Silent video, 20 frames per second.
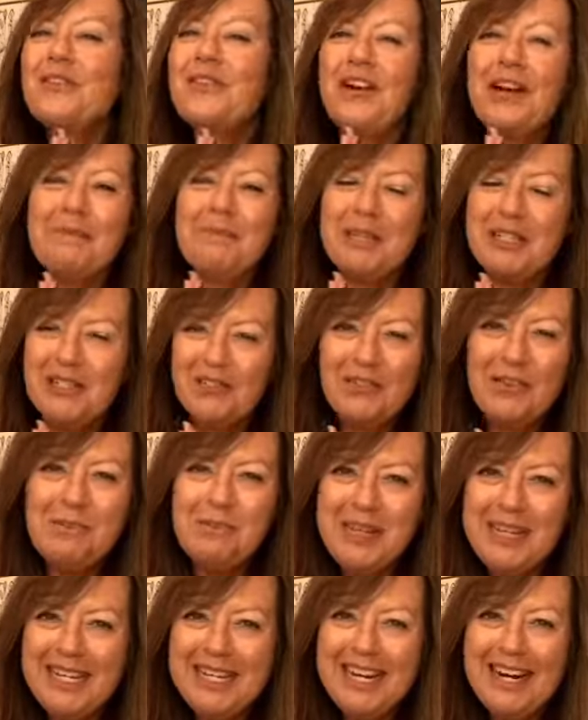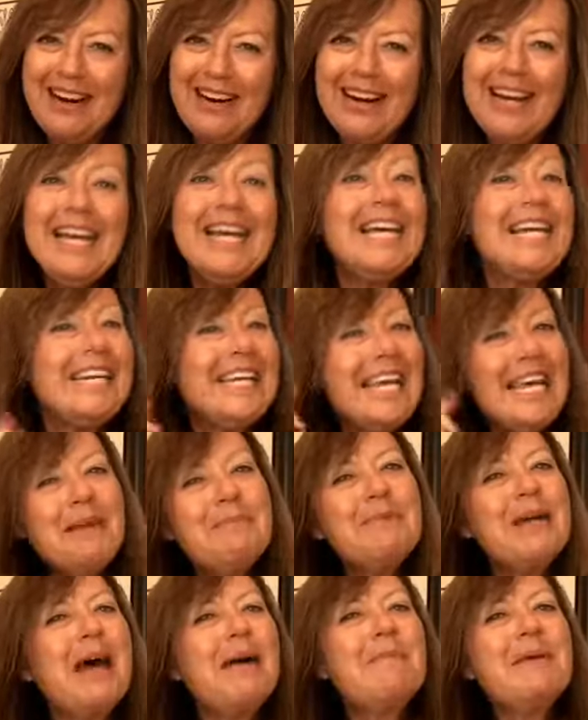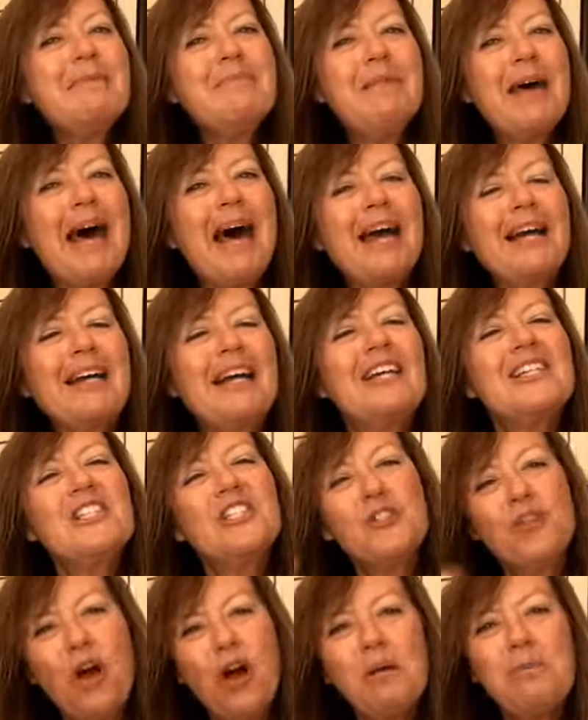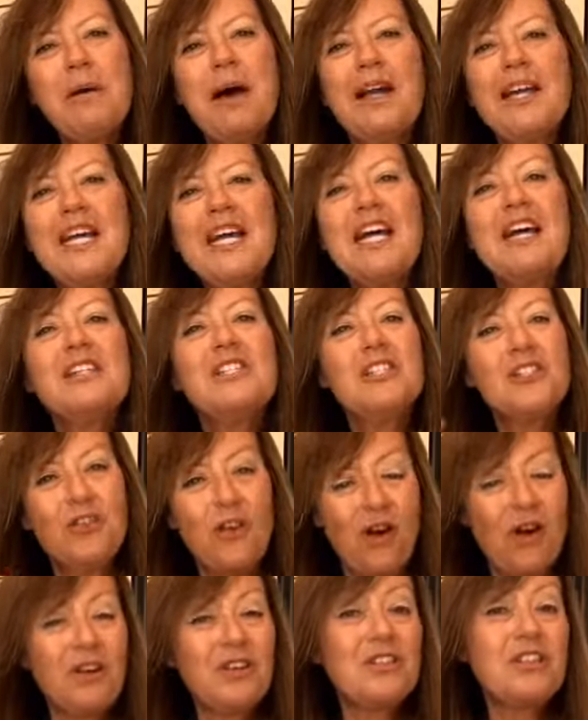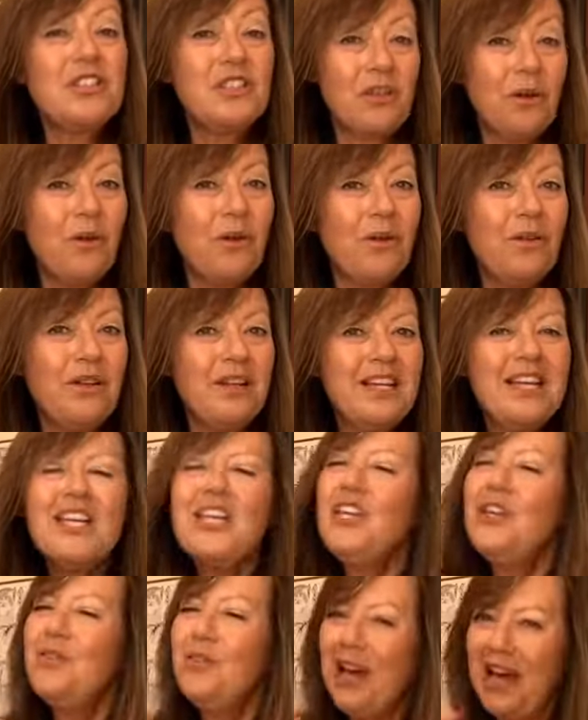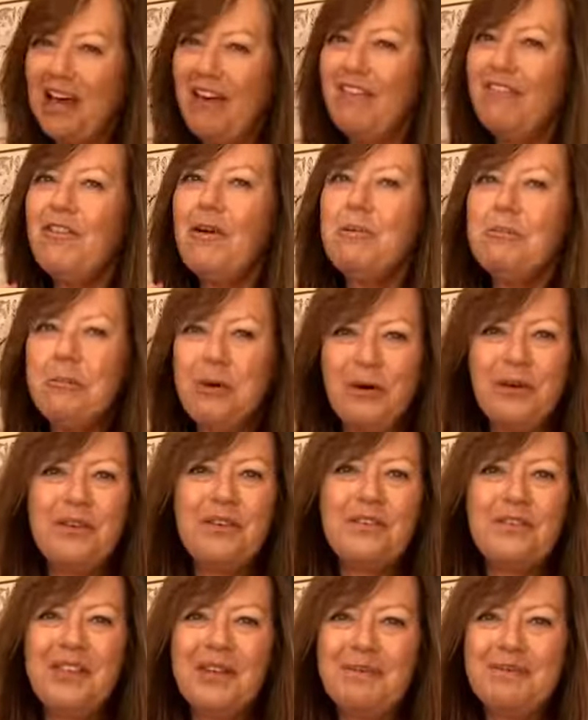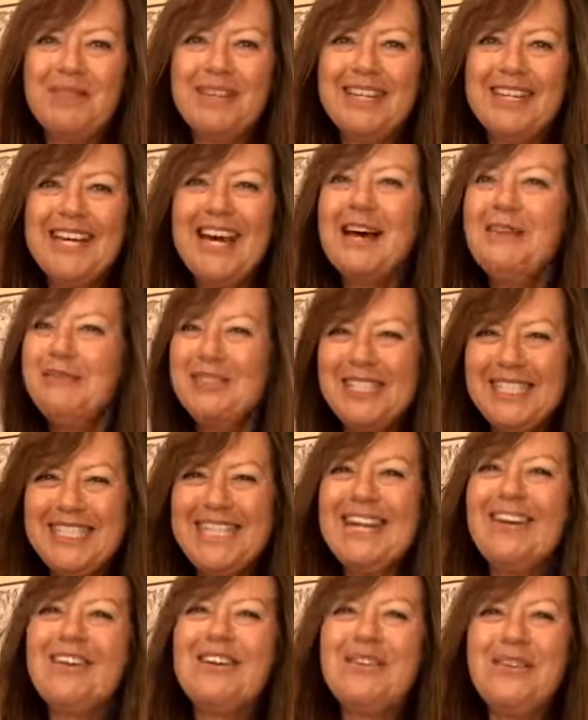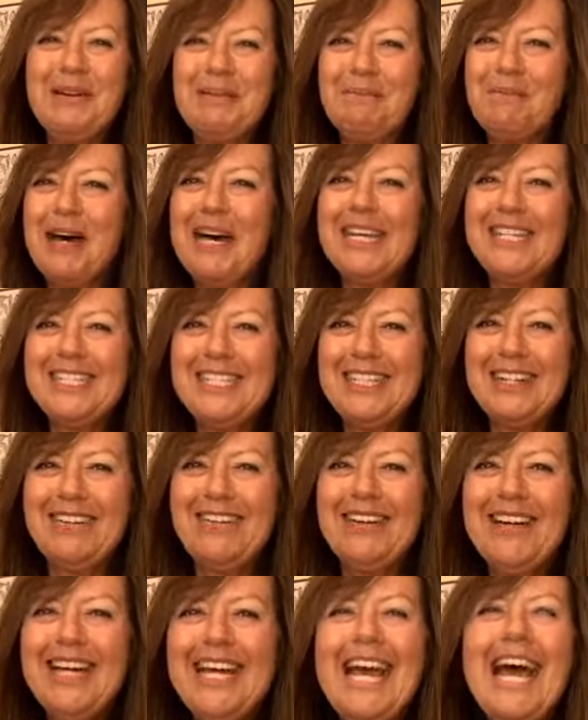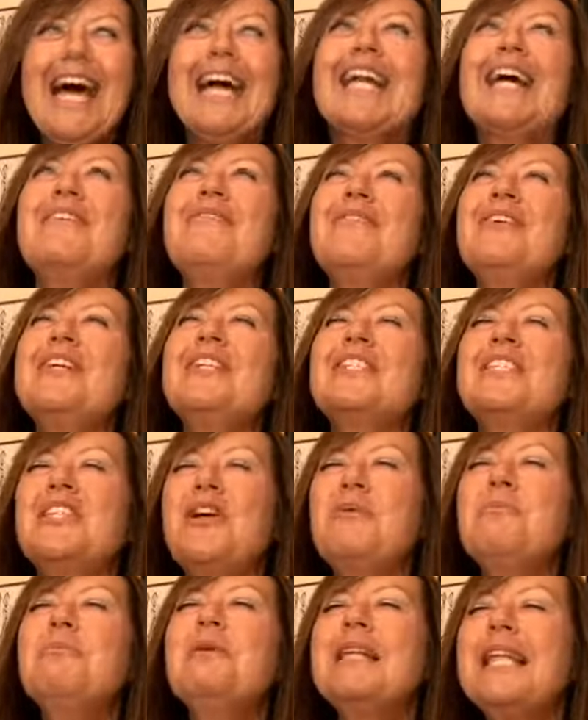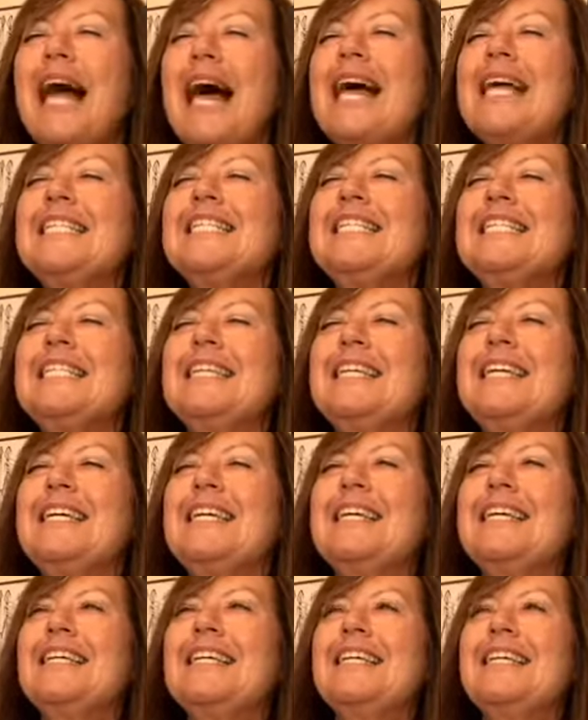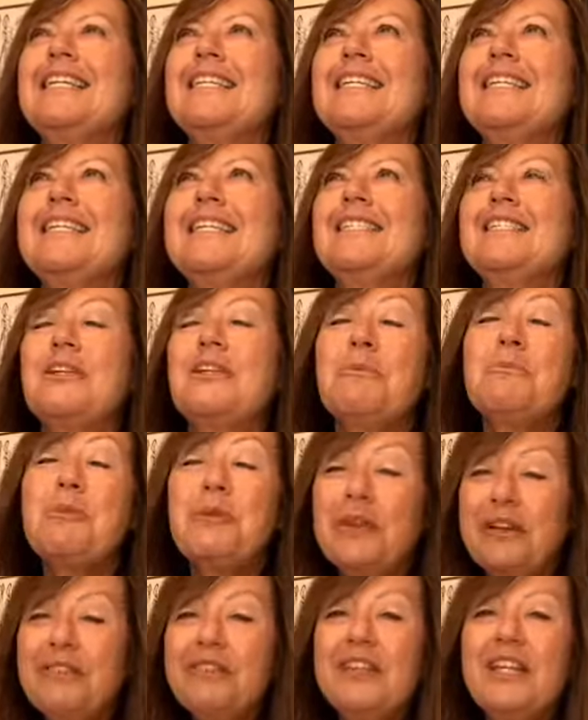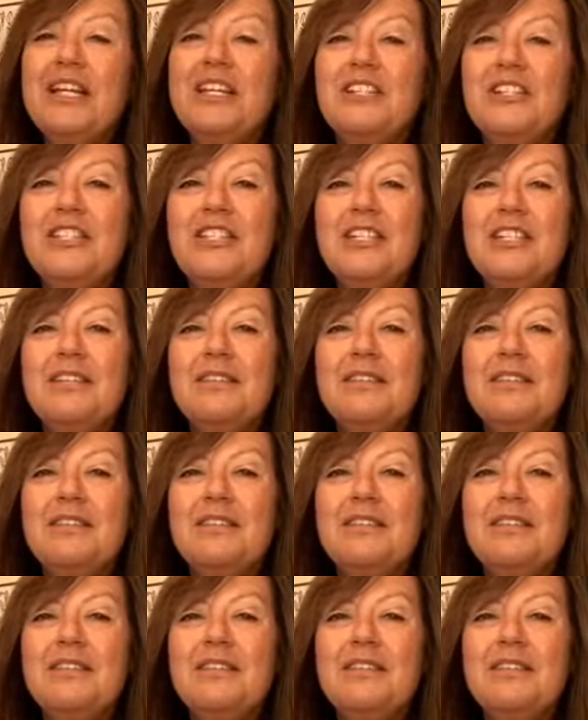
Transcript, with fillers: very much for being here. Keep coming back. Strong body, strong soul. You have both of them. I'm just here to remind you. And I feel so blessed, so privileged,